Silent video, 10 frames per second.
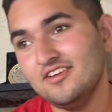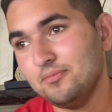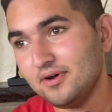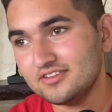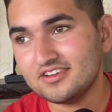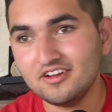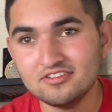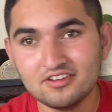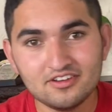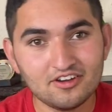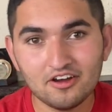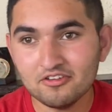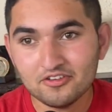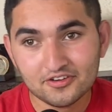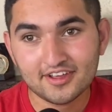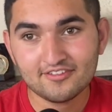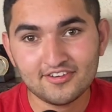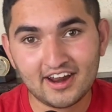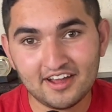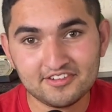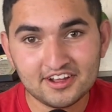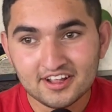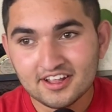Potts goes, no, we're doing it for an hour.